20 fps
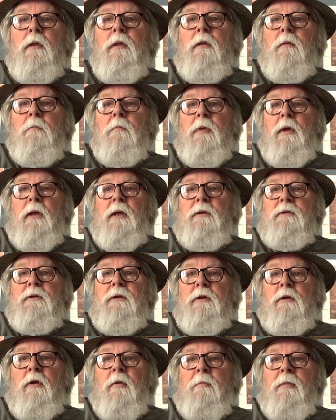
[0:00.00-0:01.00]
But,
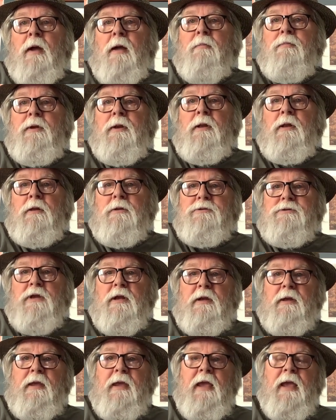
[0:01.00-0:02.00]
Bob Dylan,
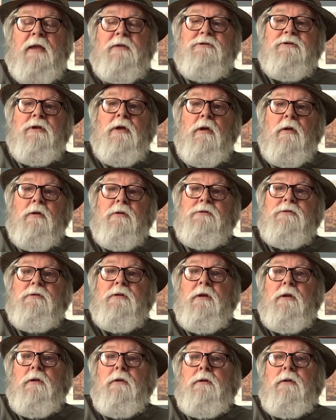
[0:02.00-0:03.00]
Johnny Cash taught us
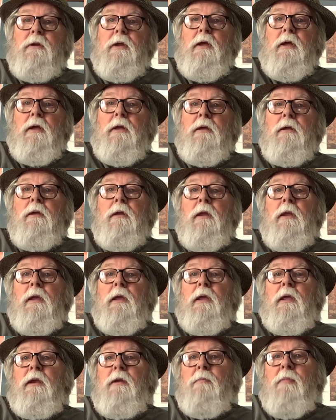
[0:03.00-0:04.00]
that
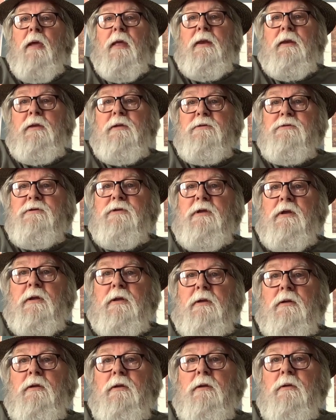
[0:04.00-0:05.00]
anybody can
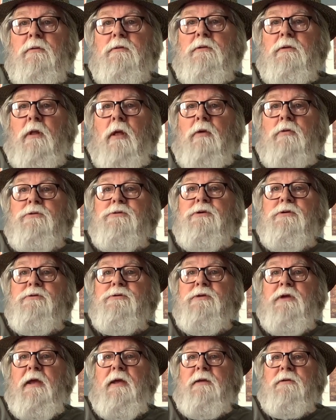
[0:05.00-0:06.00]
sing as long as you're
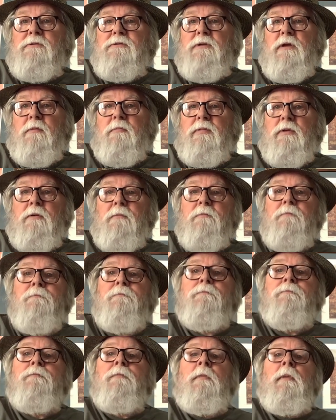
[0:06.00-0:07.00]
saying something.
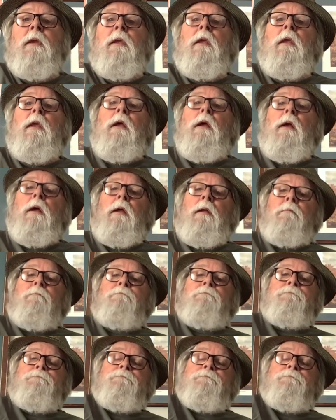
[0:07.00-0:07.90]
Um,